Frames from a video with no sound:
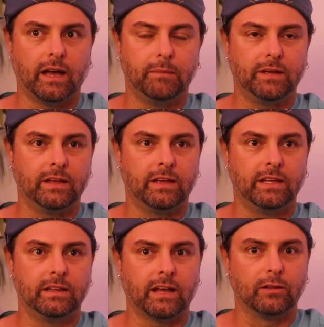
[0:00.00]
I mean,
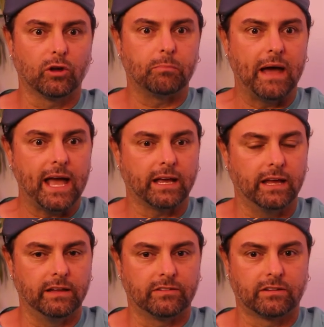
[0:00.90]
it, I look back
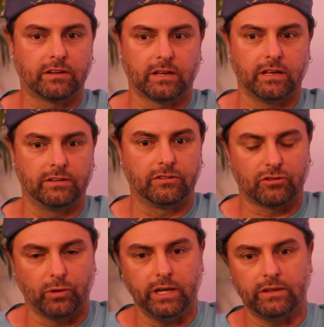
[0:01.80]
and it's it's just
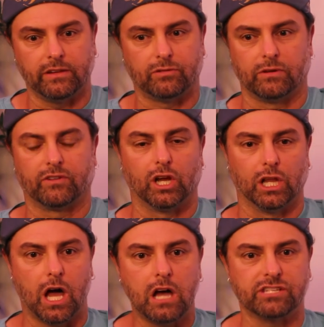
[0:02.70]
created this sort of
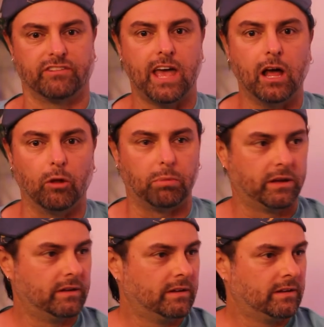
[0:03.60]
collage of help
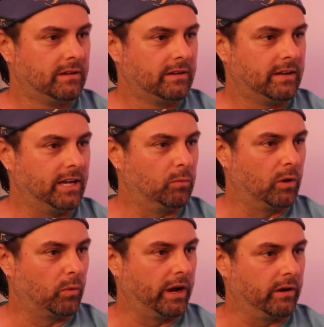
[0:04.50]
mm-hmm. in
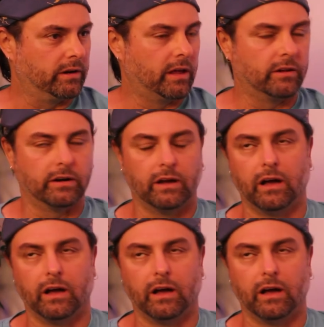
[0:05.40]
one way or another.